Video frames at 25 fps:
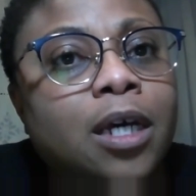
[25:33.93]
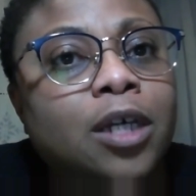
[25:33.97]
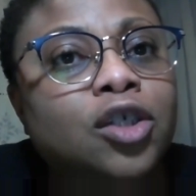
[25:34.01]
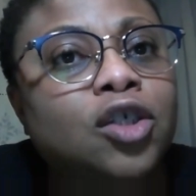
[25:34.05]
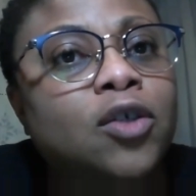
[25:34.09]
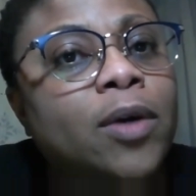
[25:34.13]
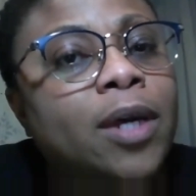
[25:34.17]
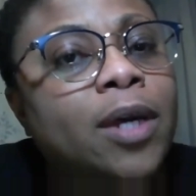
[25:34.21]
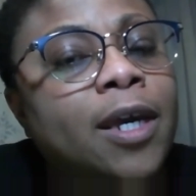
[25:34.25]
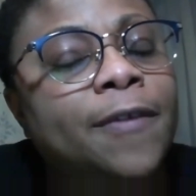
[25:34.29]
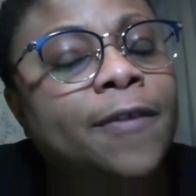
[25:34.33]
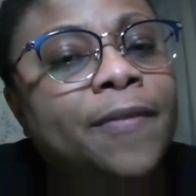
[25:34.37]

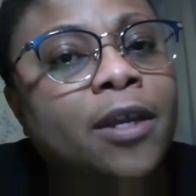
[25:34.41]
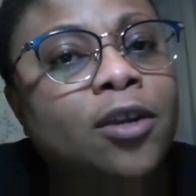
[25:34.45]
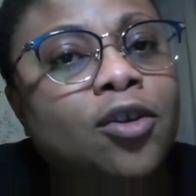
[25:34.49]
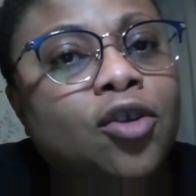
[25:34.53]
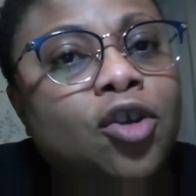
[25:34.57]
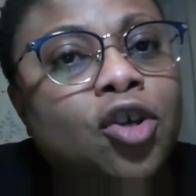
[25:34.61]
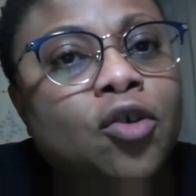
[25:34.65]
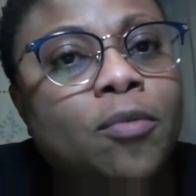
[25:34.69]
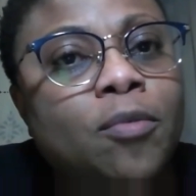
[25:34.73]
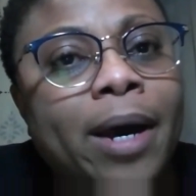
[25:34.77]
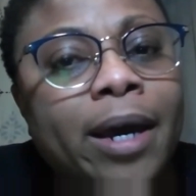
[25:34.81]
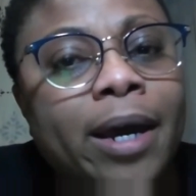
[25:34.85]
So Ethan,
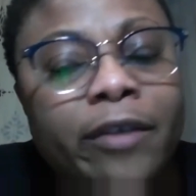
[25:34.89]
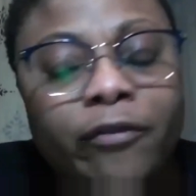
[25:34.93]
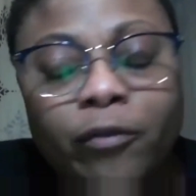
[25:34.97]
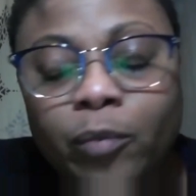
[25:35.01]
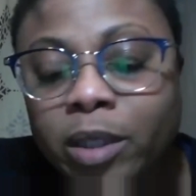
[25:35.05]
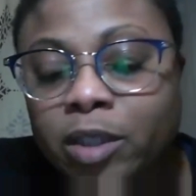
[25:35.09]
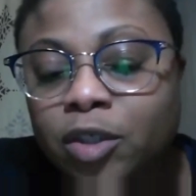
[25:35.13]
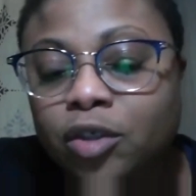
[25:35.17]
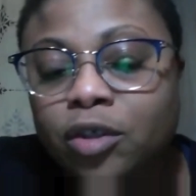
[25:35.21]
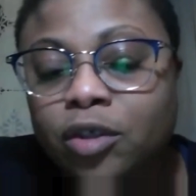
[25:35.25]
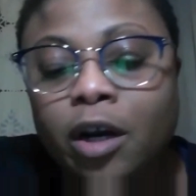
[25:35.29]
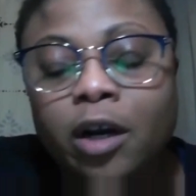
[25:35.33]
do you mind if
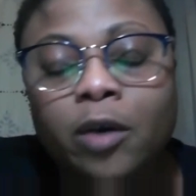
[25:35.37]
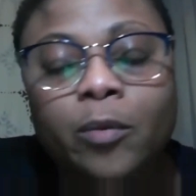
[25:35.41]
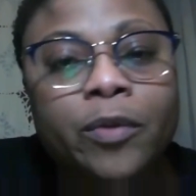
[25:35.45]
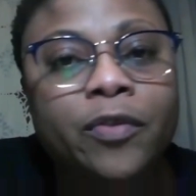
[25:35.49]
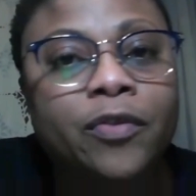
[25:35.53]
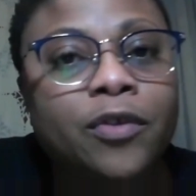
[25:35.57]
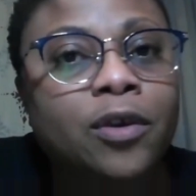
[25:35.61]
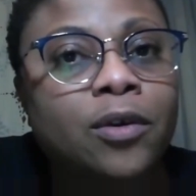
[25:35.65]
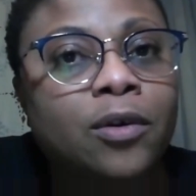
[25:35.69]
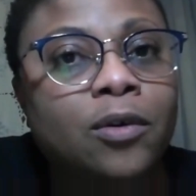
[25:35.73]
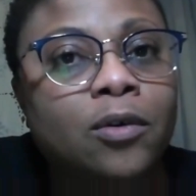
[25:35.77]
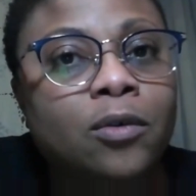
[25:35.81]
we start
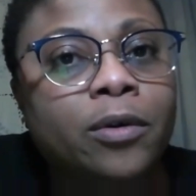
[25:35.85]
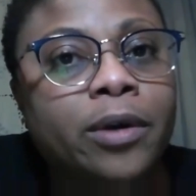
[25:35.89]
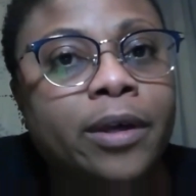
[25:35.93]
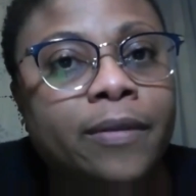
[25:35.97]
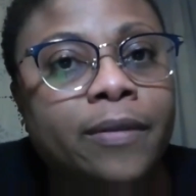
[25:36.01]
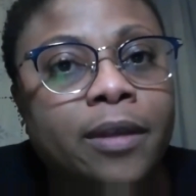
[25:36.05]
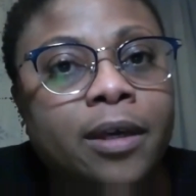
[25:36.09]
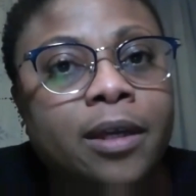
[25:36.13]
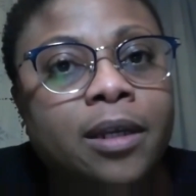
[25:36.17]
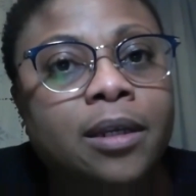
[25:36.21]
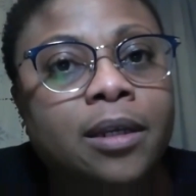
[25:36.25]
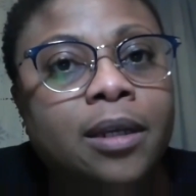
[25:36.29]
with you
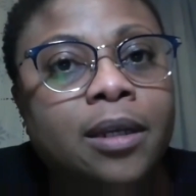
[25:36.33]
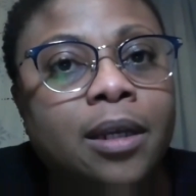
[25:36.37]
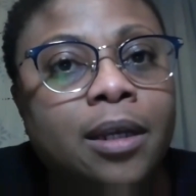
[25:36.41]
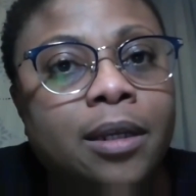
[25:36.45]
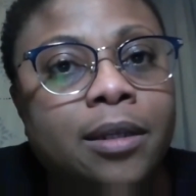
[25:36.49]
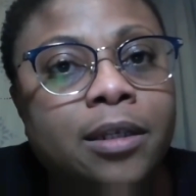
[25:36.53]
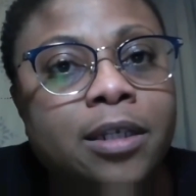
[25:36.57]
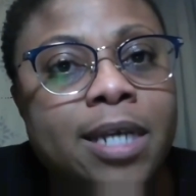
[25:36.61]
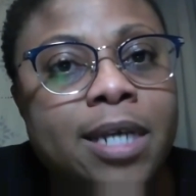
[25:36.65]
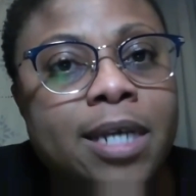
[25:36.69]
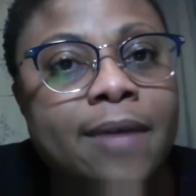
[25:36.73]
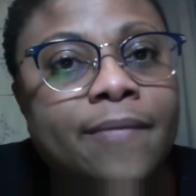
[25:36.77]
and then
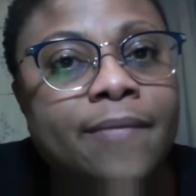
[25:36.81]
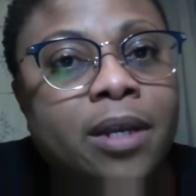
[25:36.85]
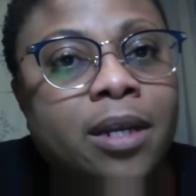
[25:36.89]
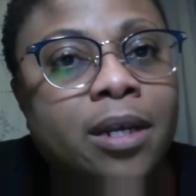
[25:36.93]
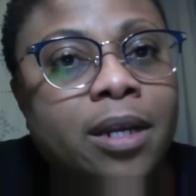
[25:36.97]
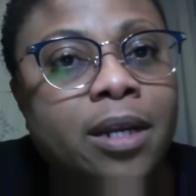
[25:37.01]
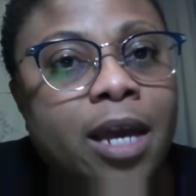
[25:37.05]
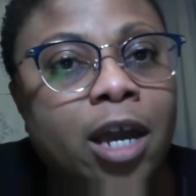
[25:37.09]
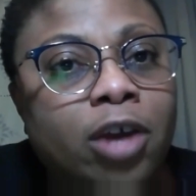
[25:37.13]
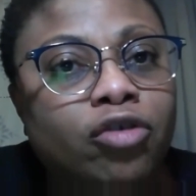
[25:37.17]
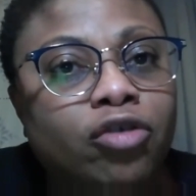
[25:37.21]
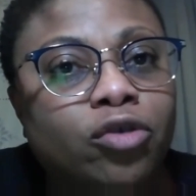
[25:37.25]
David
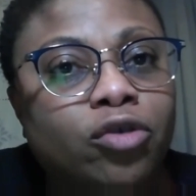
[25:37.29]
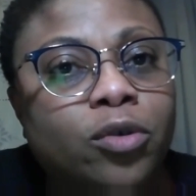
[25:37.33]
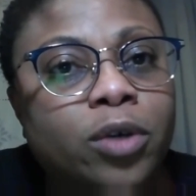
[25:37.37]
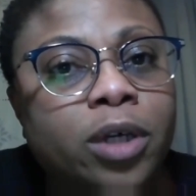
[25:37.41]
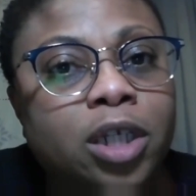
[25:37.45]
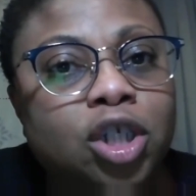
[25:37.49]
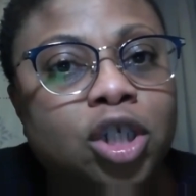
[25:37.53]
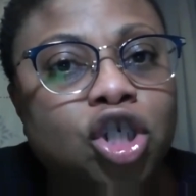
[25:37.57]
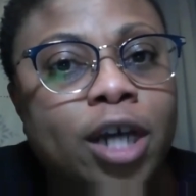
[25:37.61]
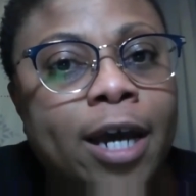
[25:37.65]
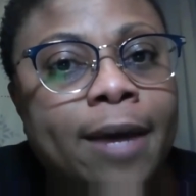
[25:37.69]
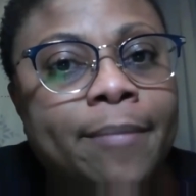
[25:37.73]
and Andrew
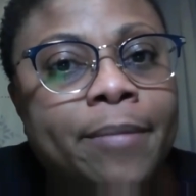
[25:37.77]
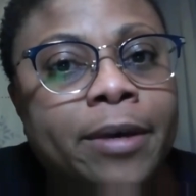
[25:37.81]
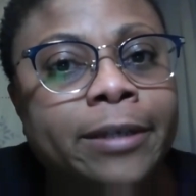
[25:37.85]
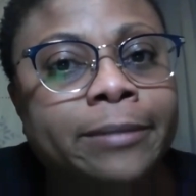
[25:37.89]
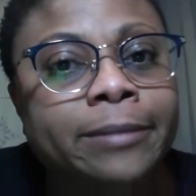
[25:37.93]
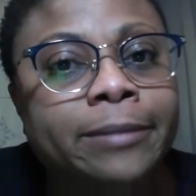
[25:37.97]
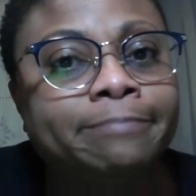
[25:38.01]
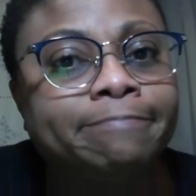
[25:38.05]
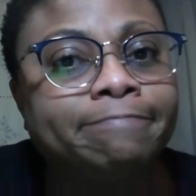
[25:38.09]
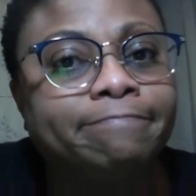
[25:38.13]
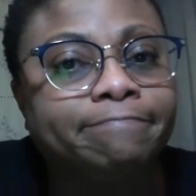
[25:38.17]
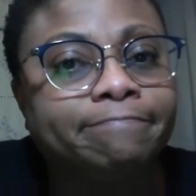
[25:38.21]
can chime
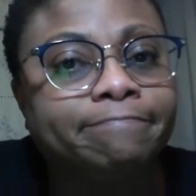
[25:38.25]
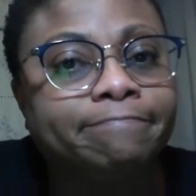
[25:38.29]
in?